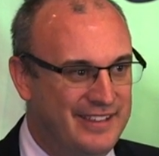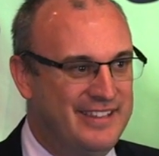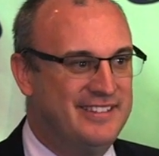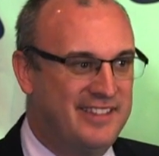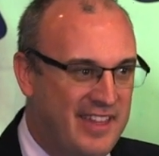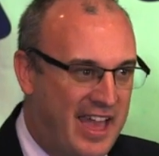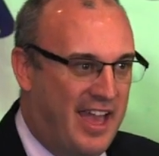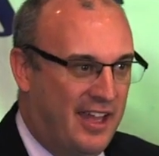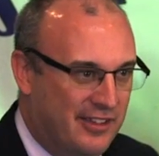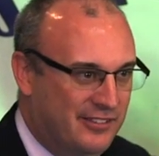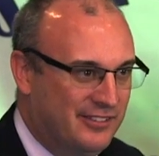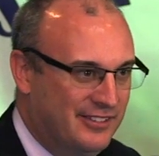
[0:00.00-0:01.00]
is
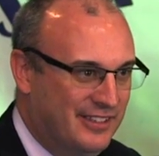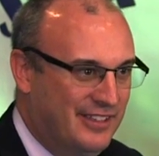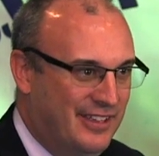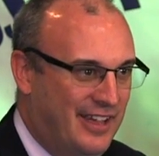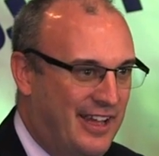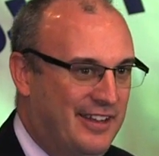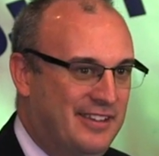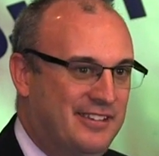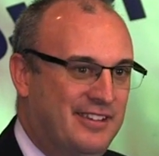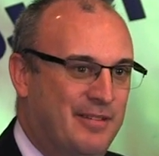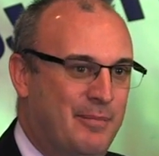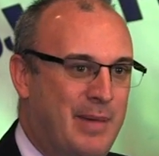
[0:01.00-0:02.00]
there,
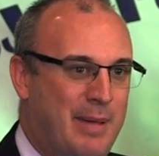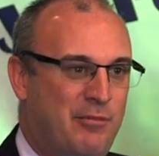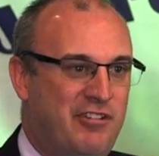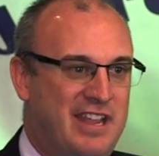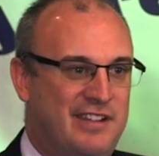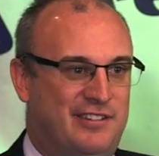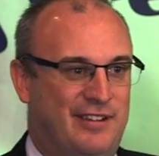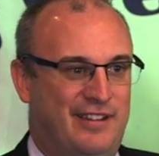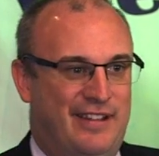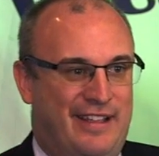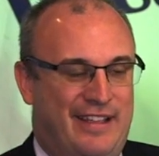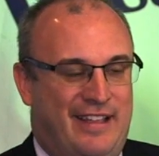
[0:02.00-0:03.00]
and memory
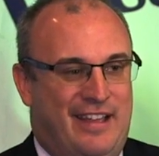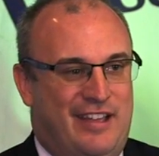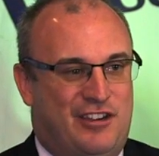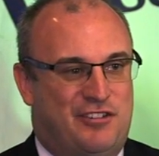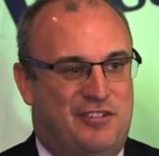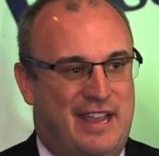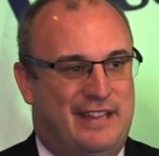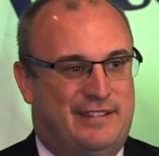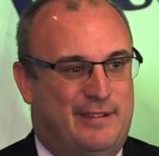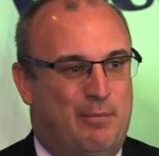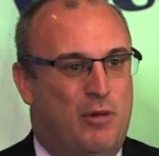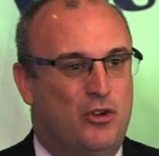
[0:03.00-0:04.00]

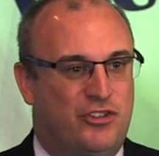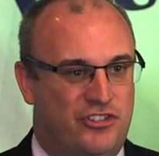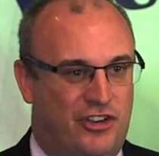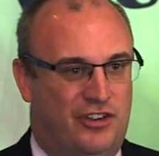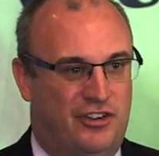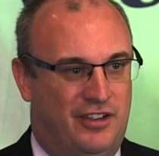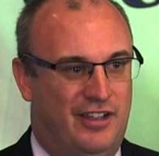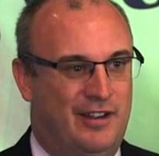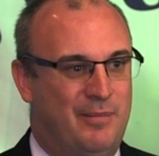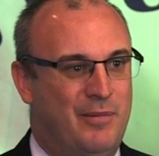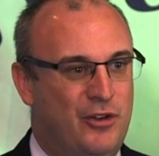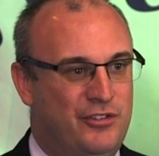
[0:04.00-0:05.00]
creates emotion, and
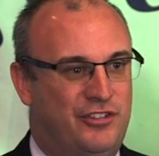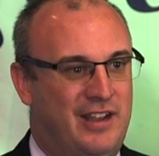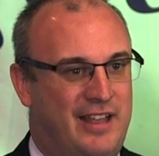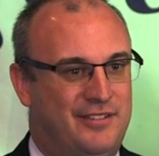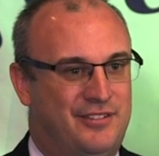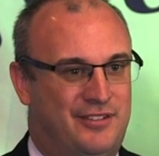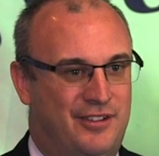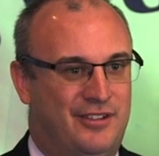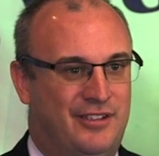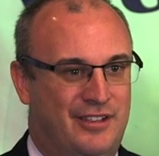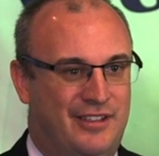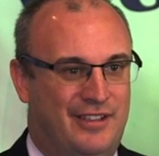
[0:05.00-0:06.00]
emotion has
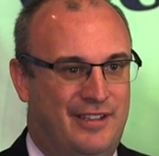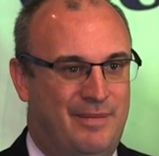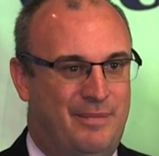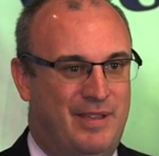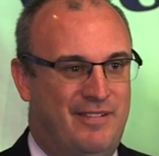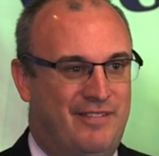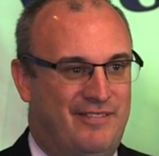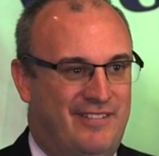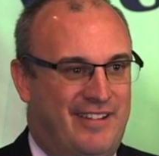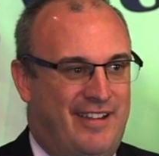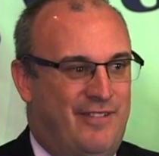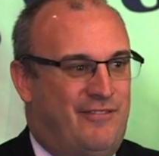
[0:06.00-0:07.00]
to be
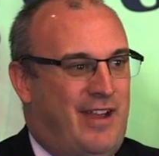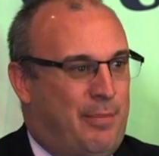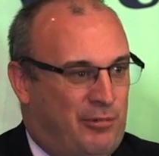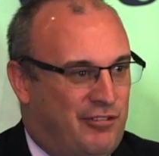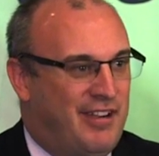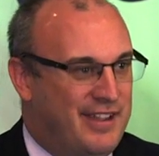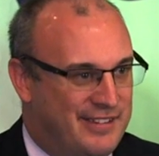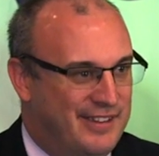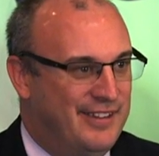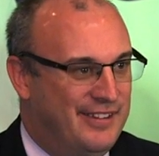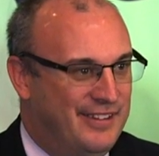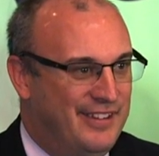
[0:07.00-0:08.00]

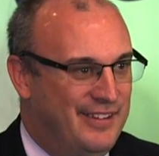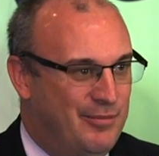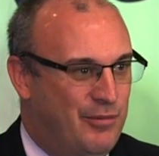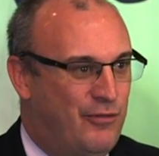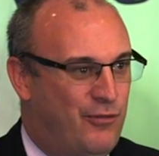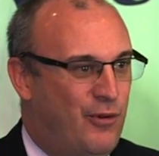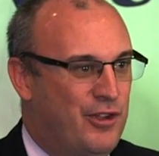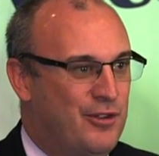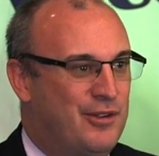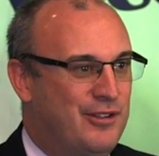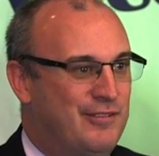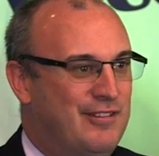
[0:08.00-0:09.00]
evaporated before
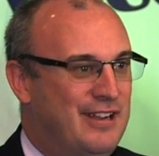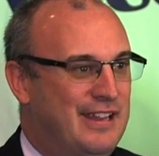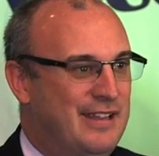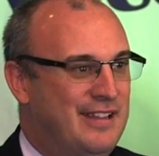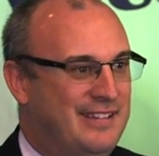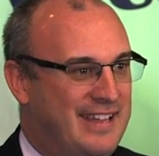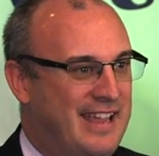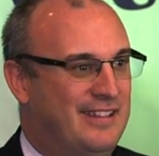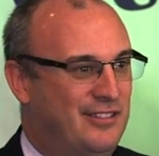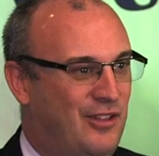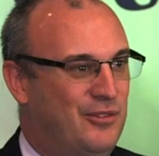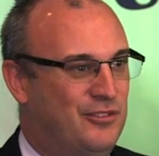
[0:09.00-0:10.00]
you can really
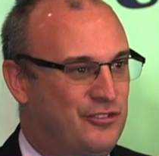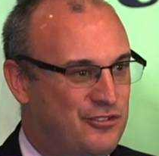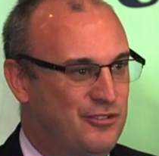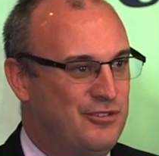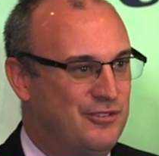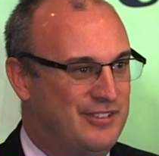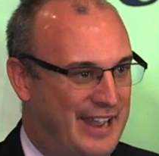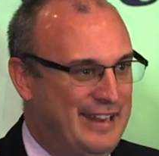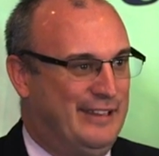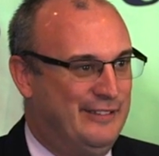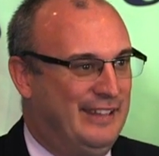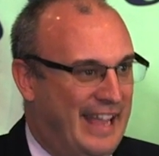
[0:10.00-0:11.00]
take those true
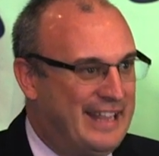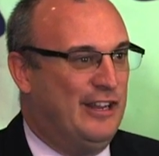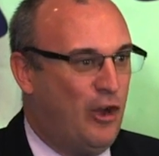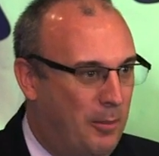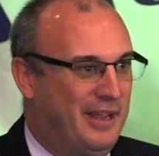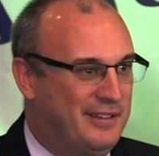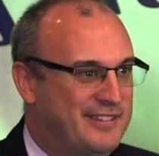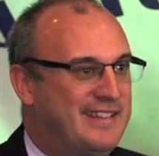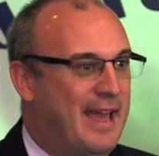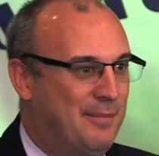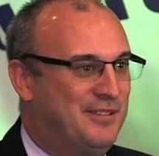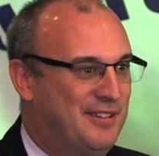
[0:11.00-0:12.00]
technical economic
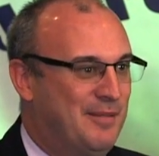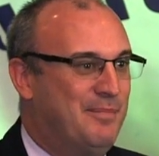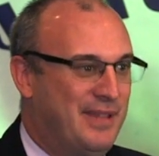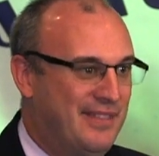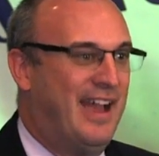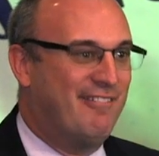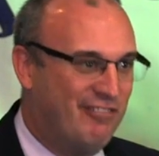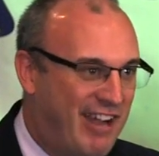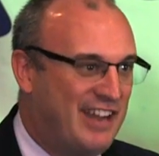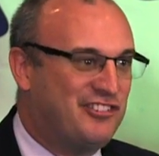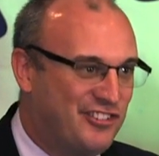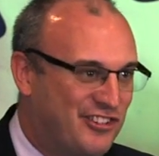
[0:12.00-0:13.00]
steps and be that
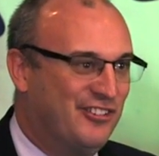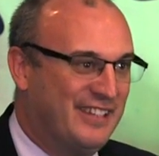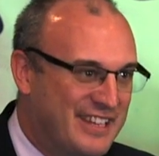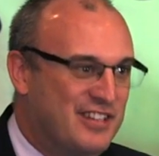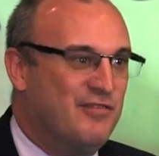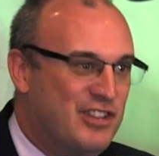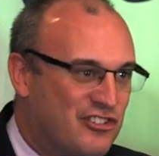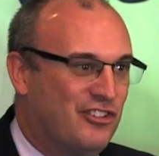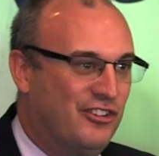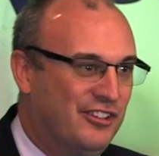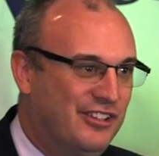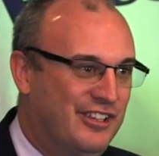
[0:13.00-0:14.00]
rational
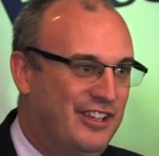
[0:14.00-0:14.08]
individual.